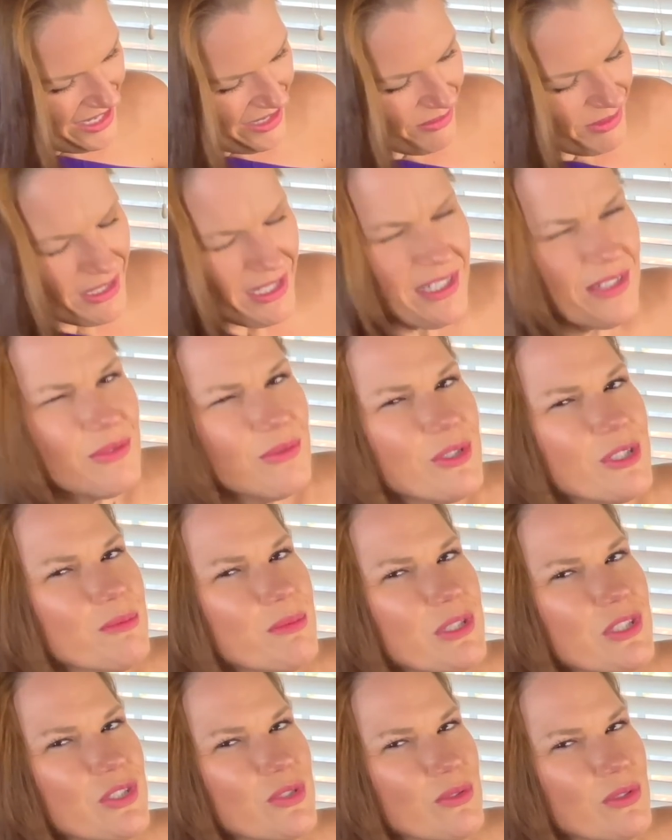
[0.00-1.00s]
I don't want to
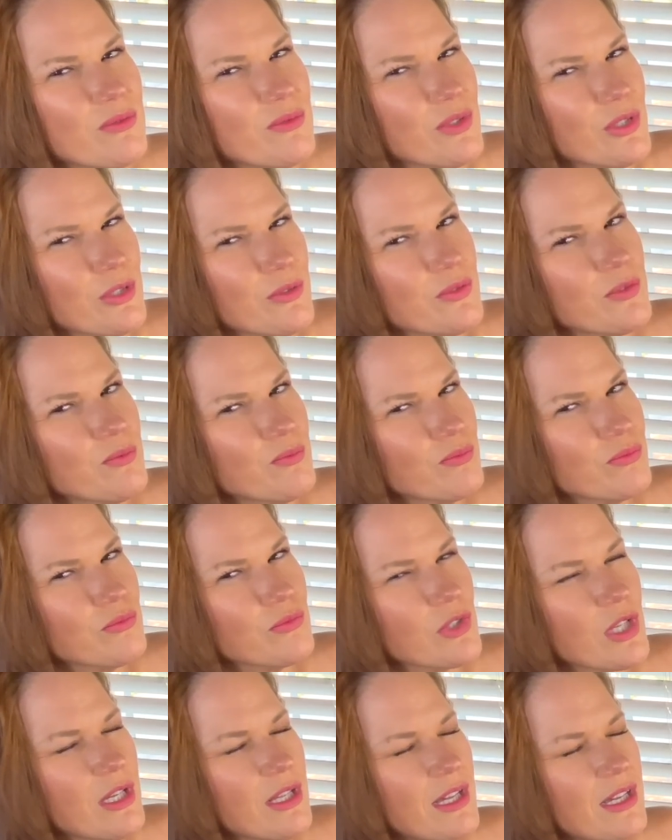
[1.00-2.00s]
be too involved.
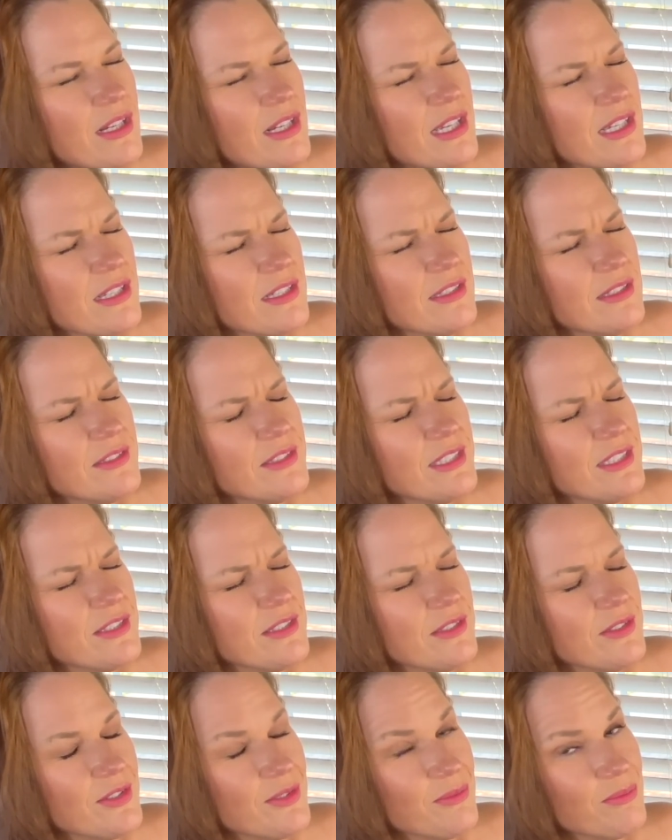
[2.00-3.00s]
I like a little
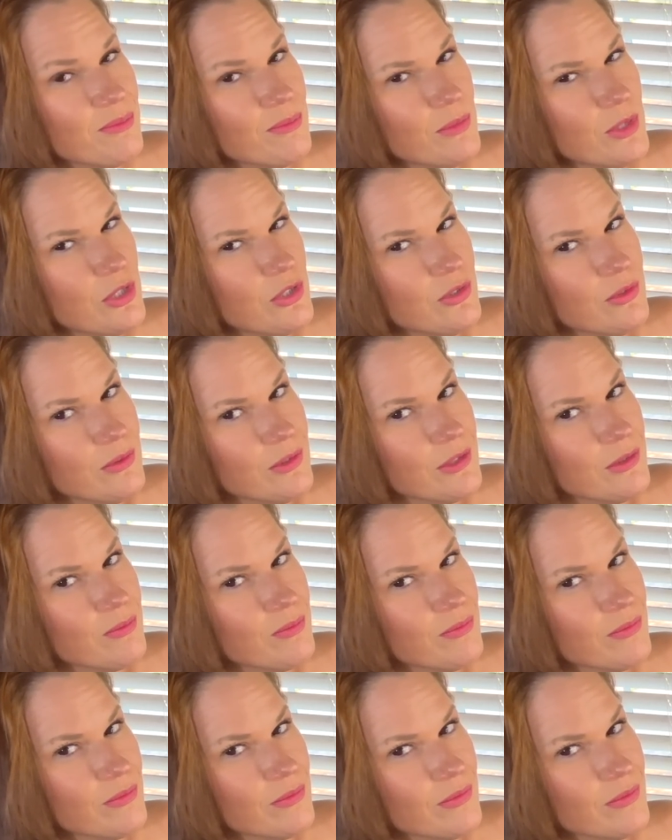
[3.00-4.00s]
distance. Me too, honey.
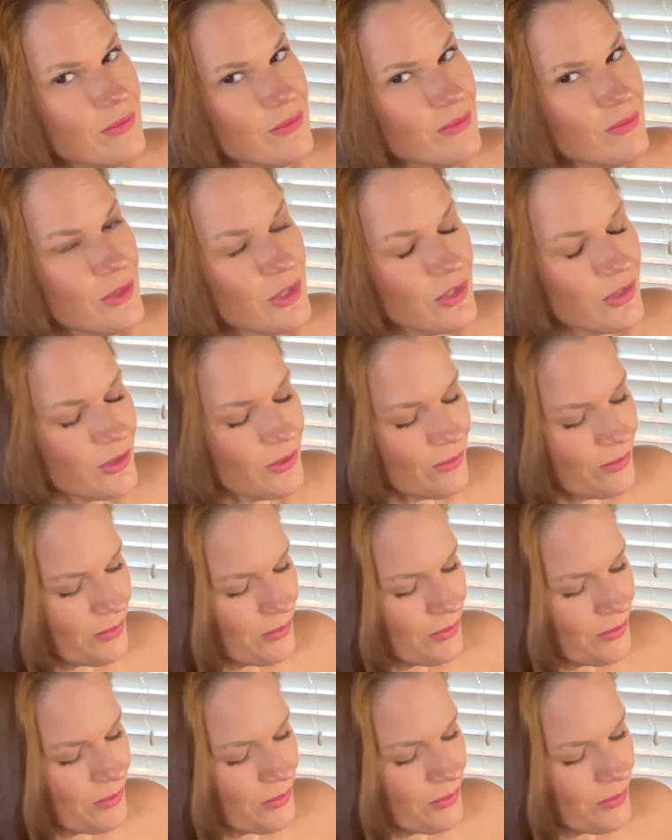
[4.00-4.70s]
Me too.